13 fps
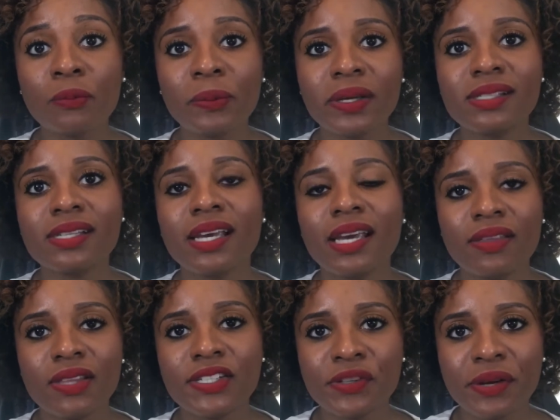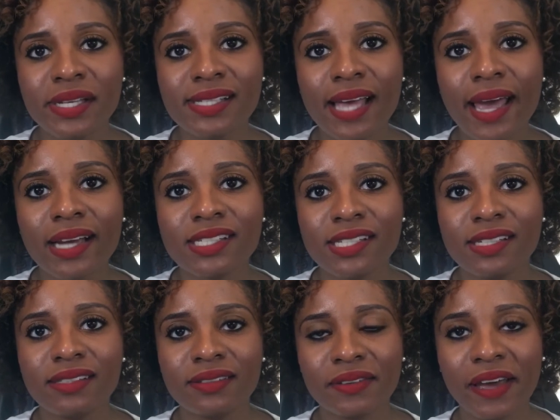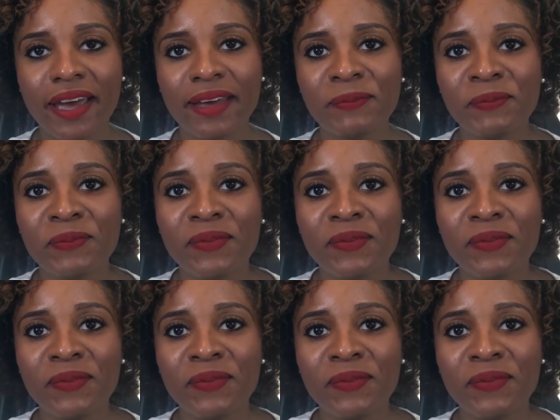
risk in the transaction, okay?